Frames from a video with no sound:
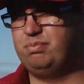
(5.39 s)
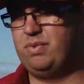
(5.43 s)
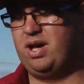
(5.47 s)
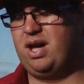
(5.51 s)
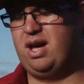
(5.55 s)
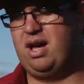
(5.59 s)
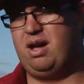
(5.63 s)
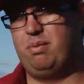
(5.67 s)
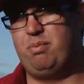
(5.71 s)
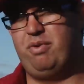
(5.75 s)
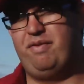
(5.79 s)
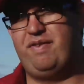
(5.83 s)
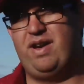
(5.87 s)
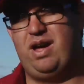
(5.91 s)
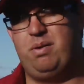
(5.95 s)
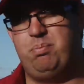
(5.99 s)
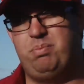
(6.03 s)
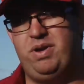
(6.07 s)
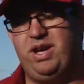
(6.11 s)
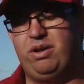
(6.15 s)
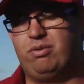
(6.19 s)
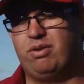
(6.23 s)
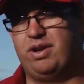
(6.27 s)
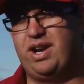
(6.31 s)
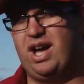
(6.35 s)
Um, we've had
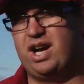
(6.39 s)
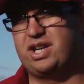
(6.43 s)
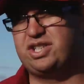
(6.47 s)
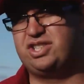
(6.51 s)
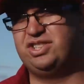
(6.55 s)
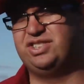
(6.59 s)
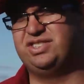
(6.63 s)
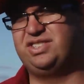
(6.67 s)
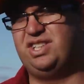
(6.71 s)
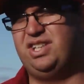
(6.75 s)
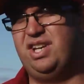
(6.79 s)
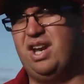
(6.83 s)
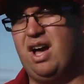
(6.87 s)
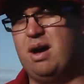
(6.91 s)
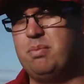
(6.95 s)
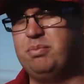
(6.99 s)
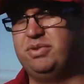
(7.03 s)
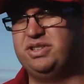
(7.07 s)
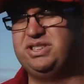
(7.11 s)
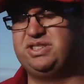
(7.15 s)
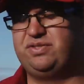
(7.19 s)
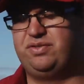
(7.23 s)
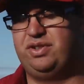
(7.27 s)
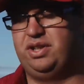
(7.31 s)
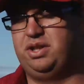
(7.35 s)
big reductions in
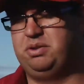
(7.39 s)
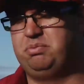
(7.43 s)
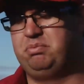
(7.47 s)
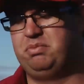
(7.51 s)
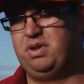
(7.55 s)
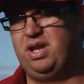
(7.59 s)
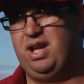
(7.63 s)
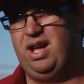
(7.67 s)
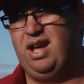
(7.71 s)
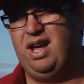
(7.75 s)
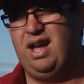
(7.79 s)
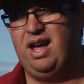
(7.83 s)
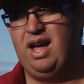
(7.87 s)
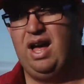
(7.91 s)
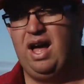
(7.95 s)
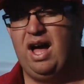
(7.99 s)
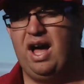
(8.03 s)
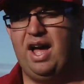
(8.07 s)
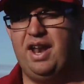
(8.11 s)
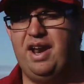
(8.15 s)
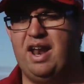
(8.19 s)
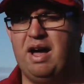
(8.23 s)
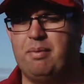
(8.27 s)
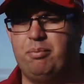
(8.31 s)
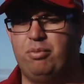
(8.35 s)
numbers for
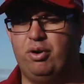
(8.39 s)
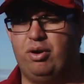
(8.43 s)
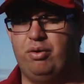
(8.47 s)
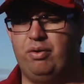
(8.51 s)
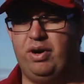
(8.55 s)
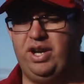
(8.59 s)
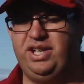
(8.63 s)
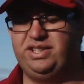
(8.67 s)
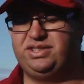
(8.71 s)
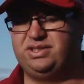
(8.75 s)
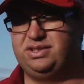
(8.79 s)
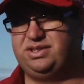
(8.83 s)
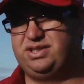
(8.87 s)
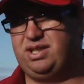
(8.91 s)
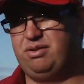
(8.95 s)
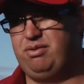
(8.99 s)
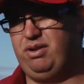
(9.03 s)
a number of reasons.